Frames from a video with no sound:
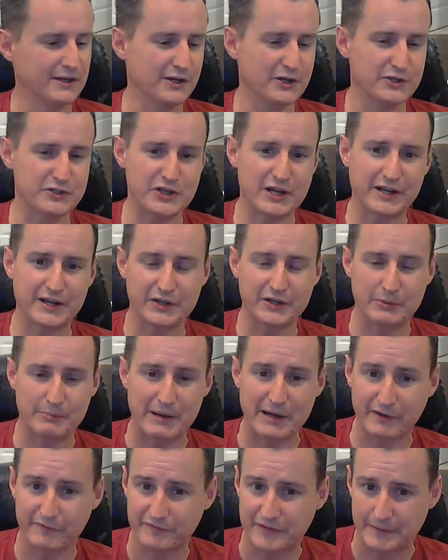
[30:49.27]
you're checking your
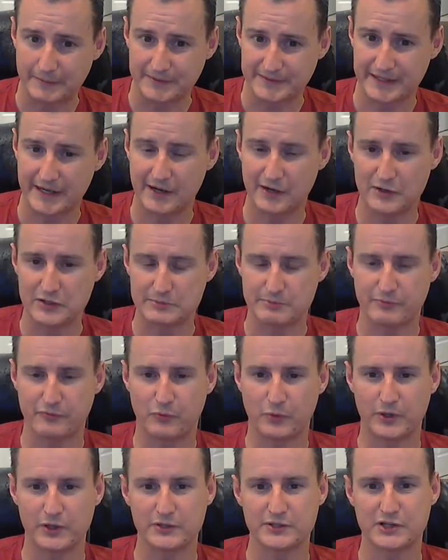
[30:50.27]
microfiber towels
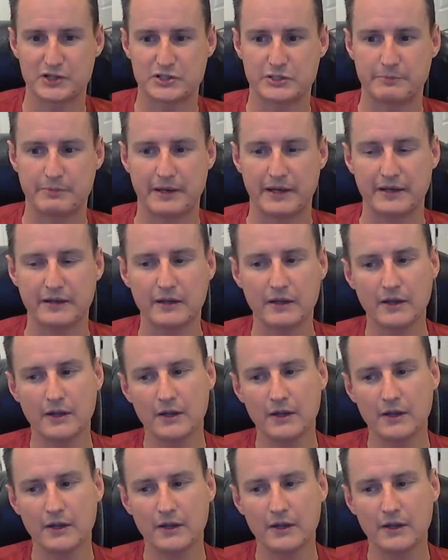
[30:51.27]
before you touch the paint.